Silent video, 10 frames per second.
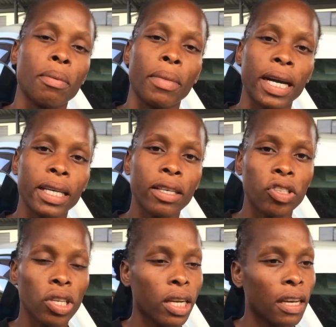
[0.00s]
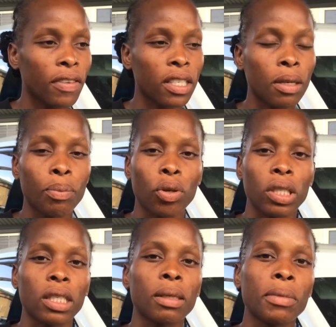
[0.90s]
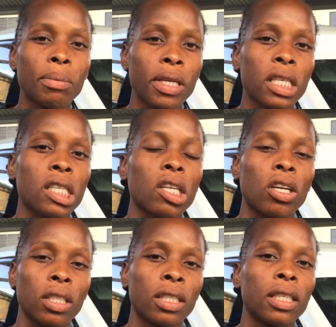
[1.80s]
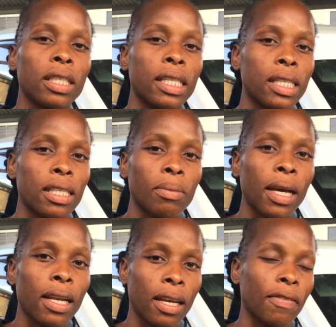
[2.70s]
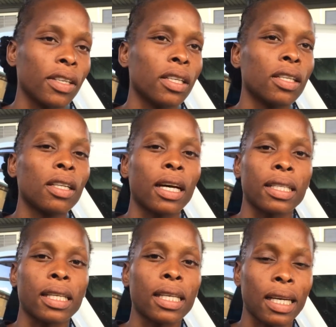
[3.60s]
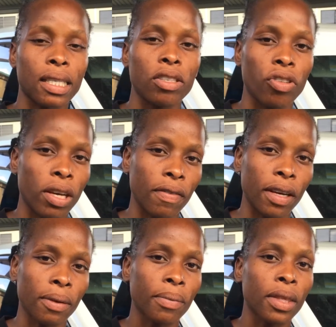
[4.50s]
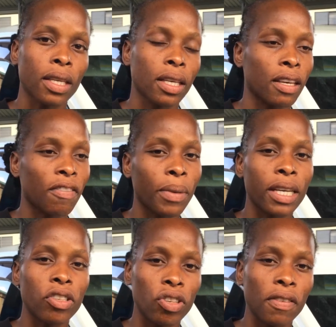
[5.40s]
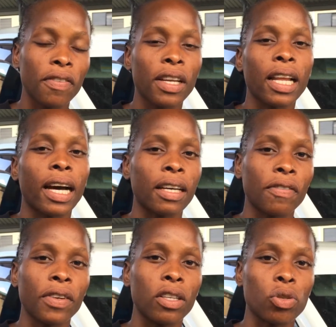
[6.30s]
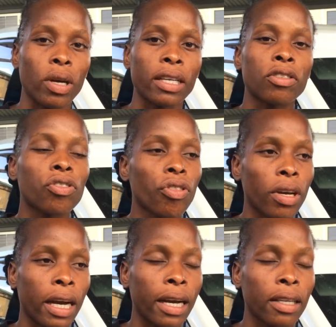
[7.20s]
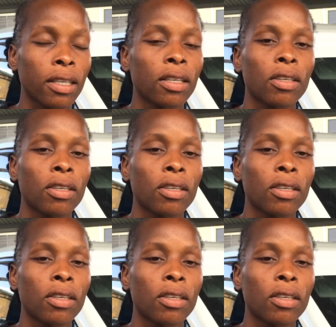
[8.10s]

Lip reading: My engine life is important to me based on this is my livelihood as a taxi driver. If my engine feel, I feel. So I